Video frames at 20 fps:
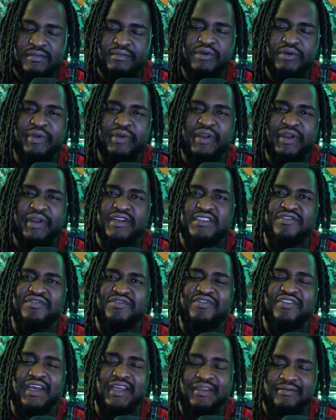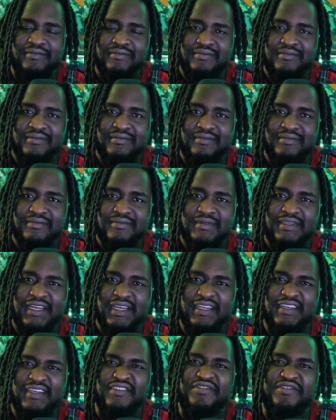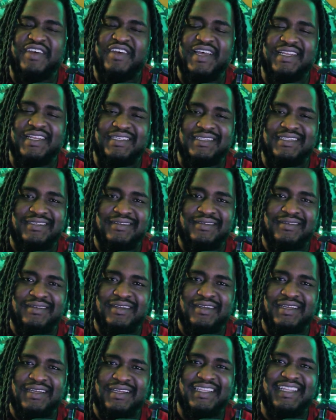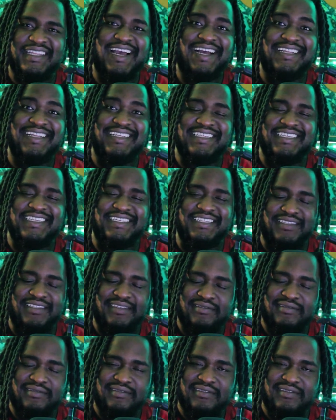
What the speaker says: prepared to fight and defend the idea